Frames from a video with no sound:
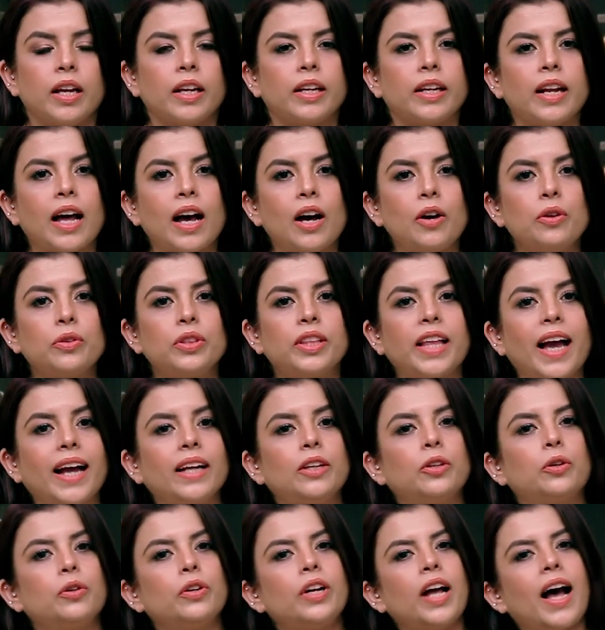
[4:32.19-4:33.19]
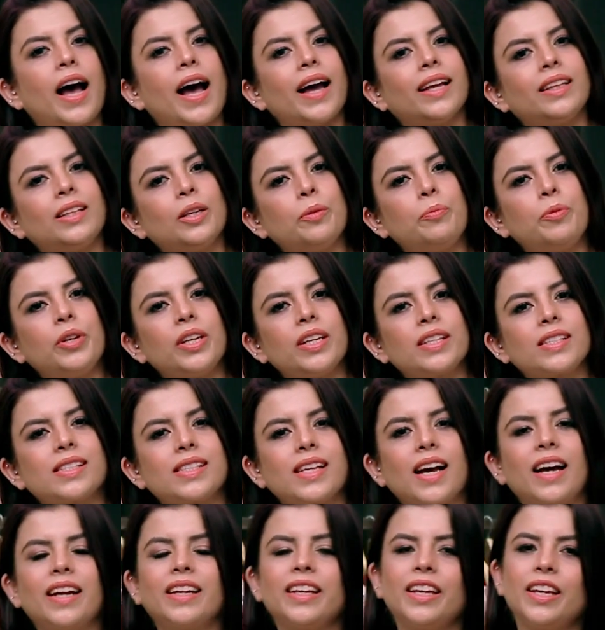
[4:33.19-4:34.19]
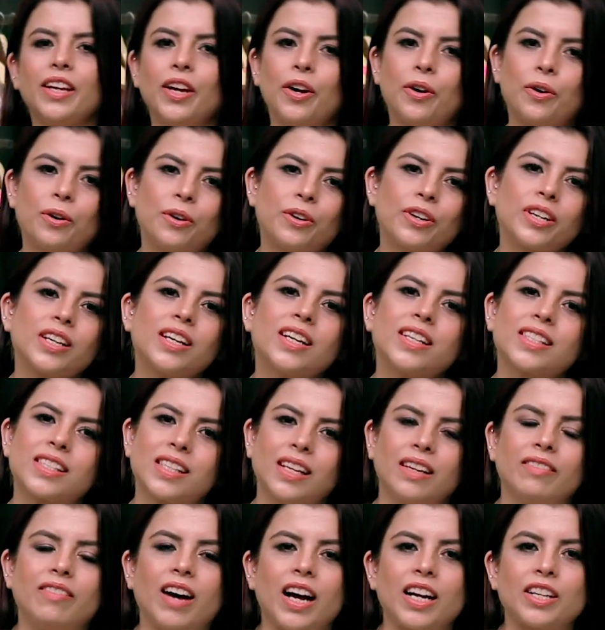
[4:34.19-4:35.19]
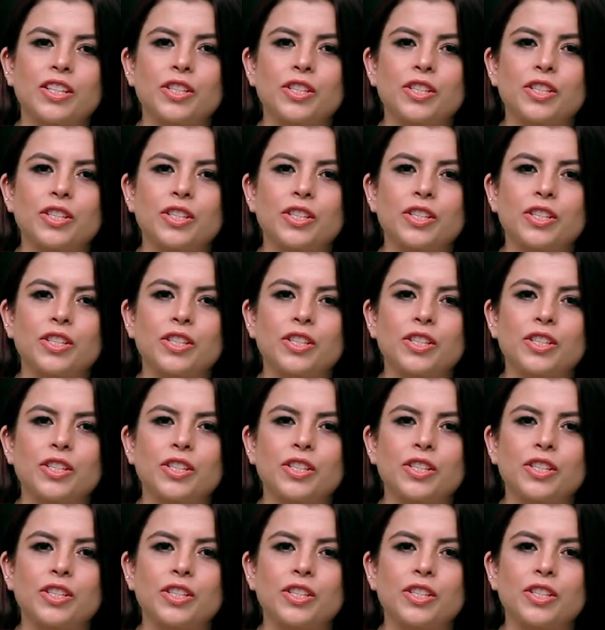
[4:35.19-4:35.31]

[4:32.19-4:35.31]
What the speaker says: Now that could either be a sari or a salwar